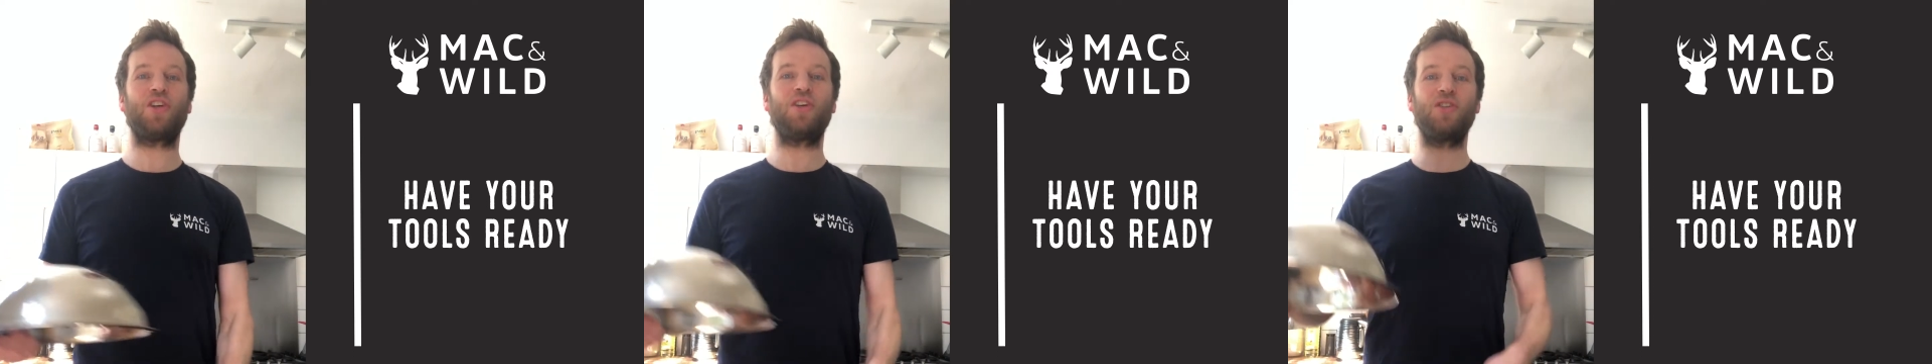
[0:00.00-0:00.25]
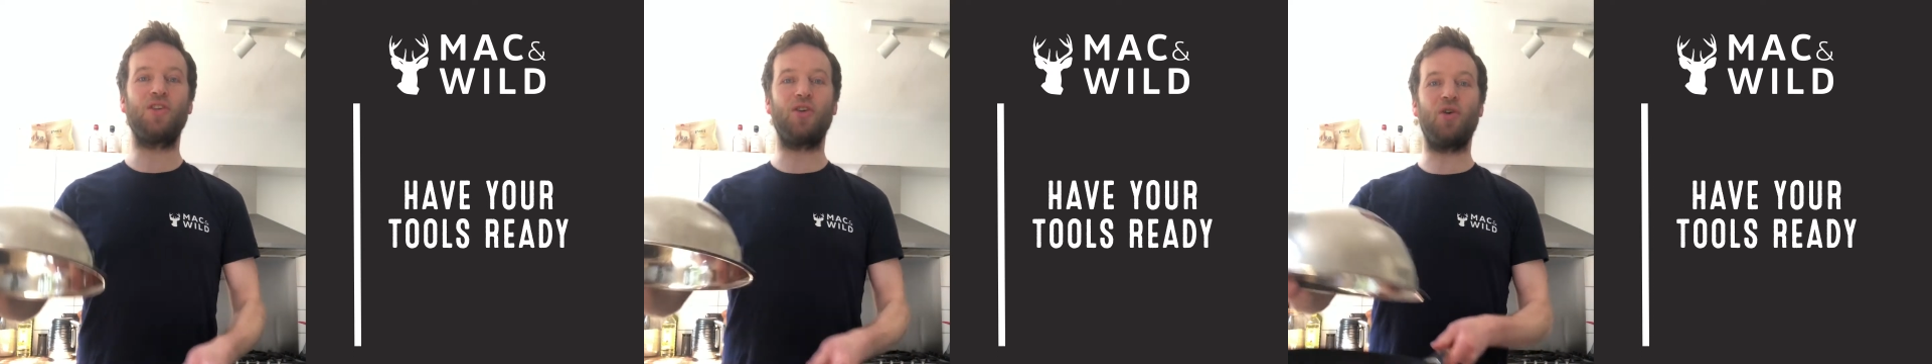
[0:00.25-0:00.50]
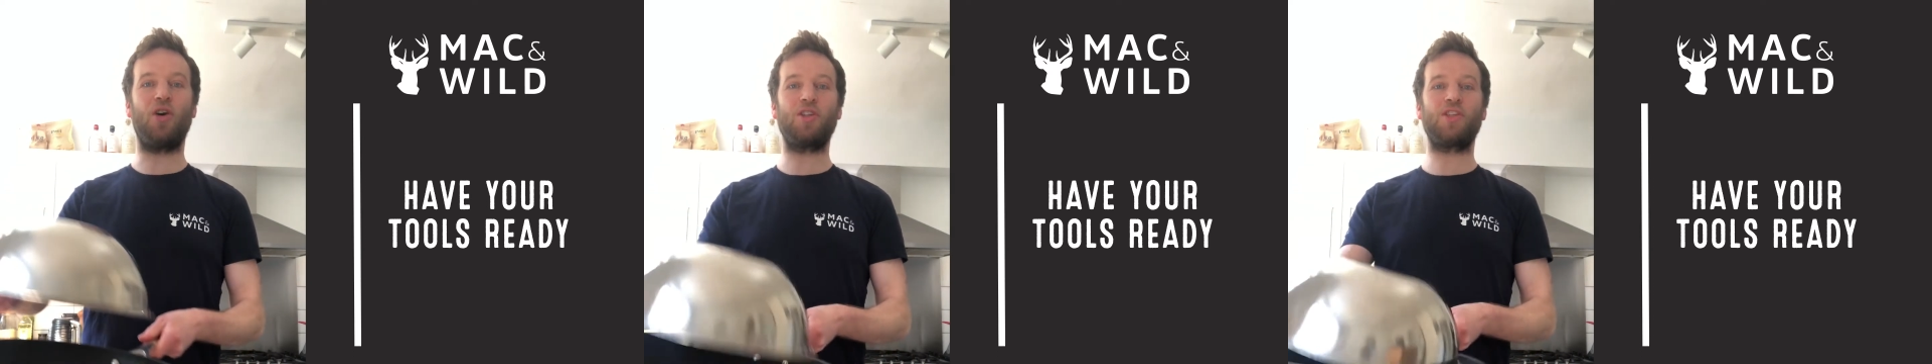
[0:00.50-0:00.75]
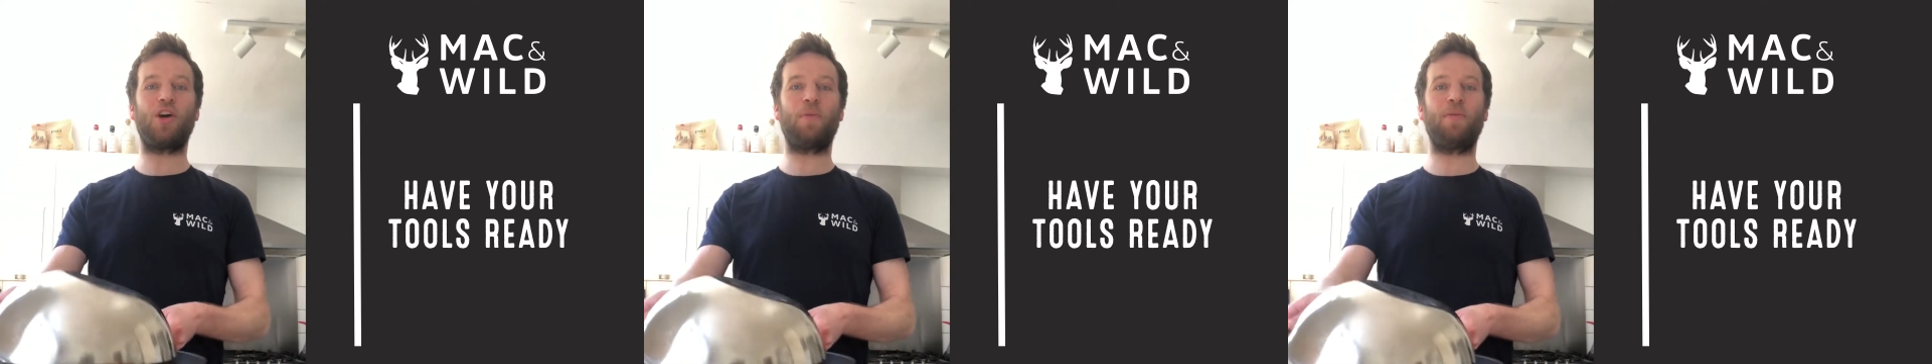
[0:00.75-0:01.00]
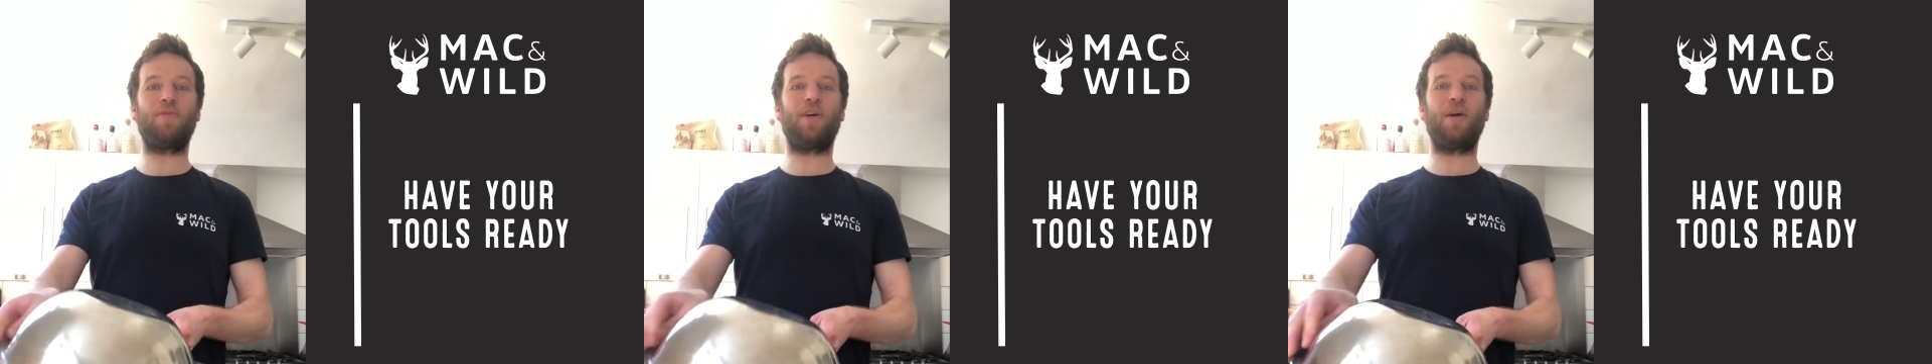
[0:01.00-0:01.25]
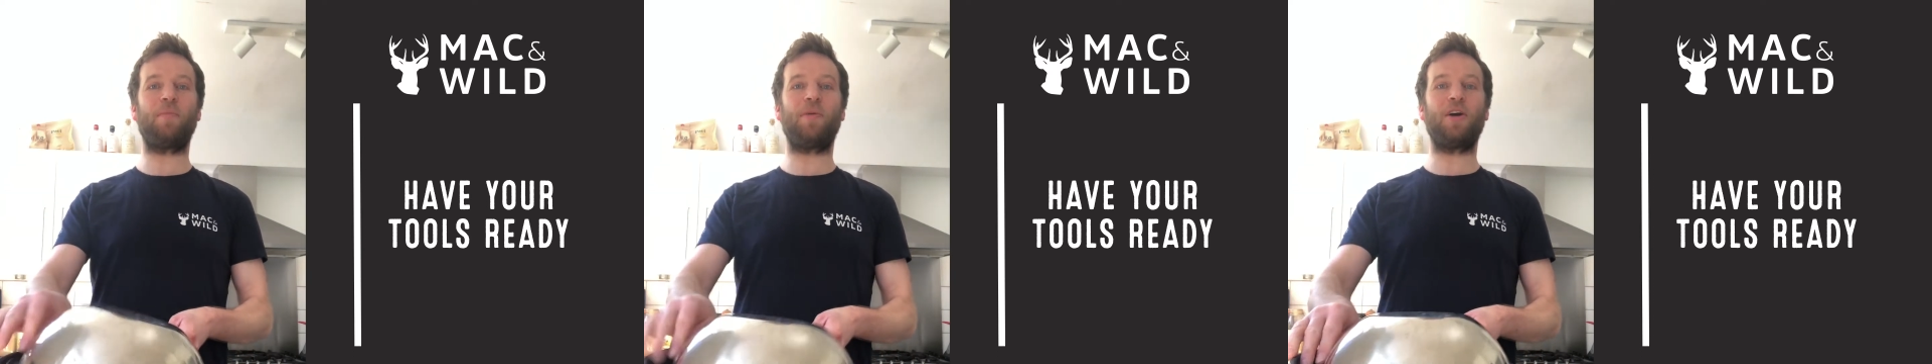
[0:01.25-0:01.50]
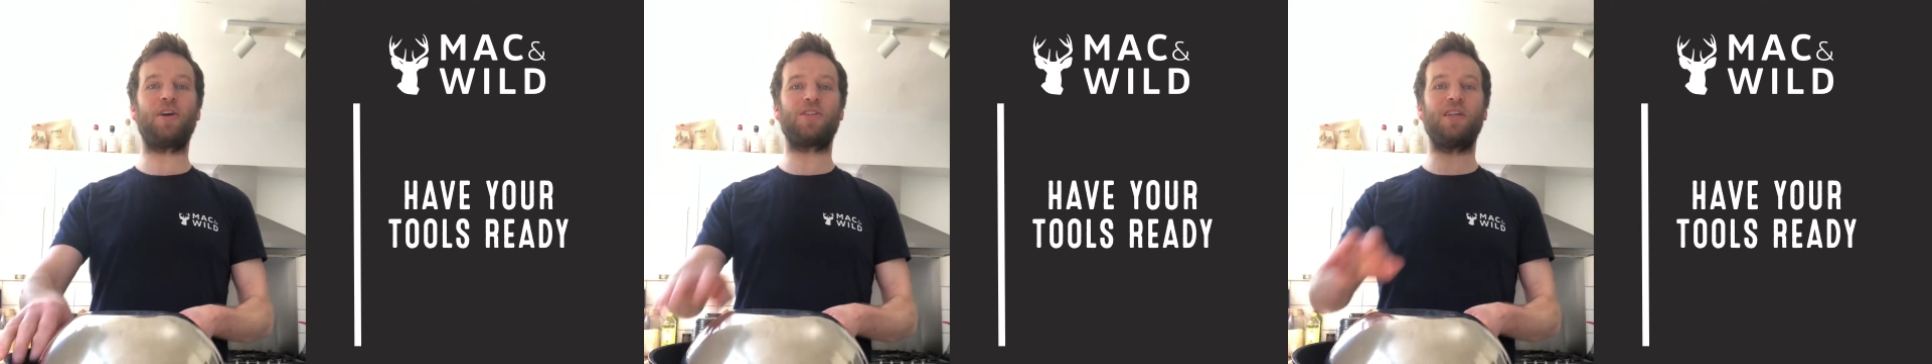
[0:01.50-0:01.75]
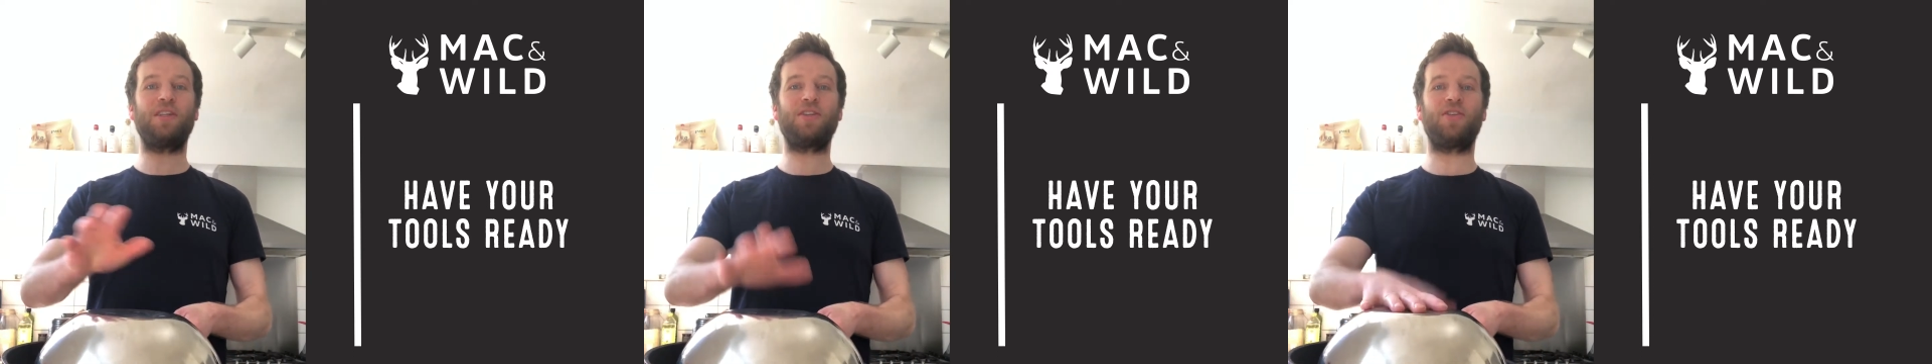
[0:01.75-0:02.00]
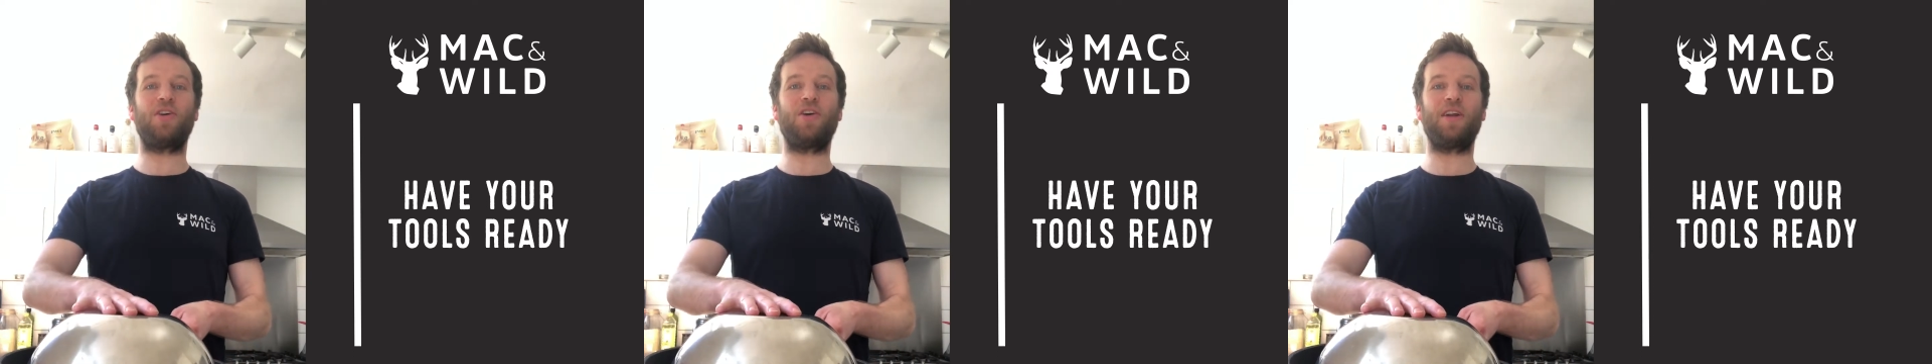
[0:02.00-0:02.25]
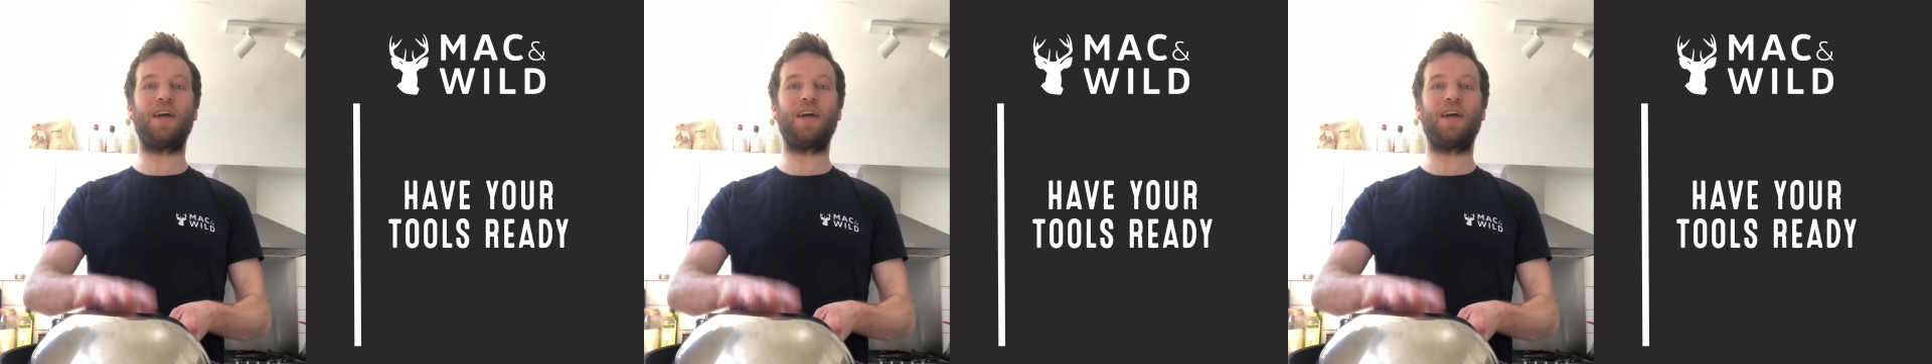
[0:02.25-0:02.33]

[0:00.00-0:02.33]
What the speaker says: to go on top of our burgers later on